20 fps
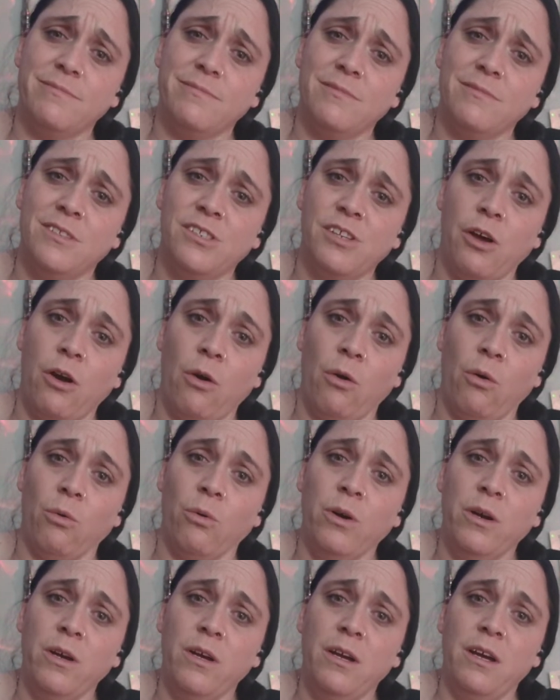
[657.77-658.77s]

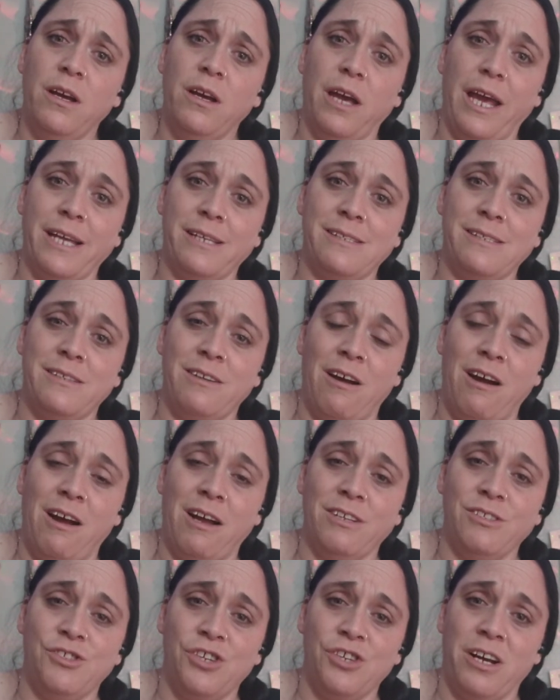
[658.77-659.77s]
So it's
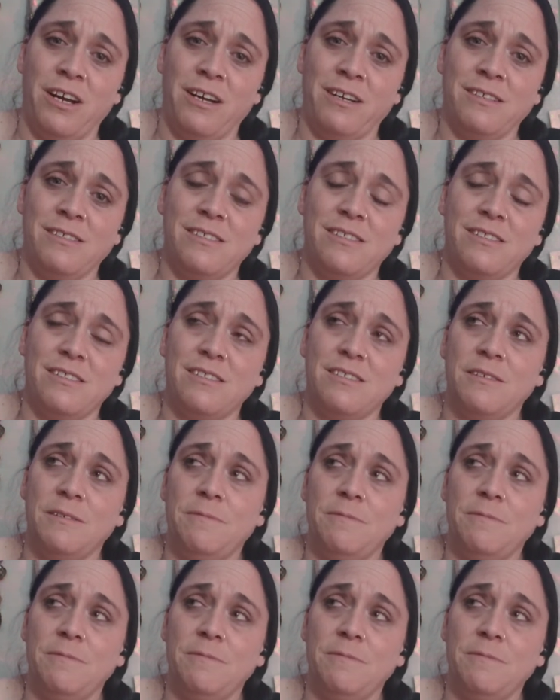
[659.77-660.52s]
not just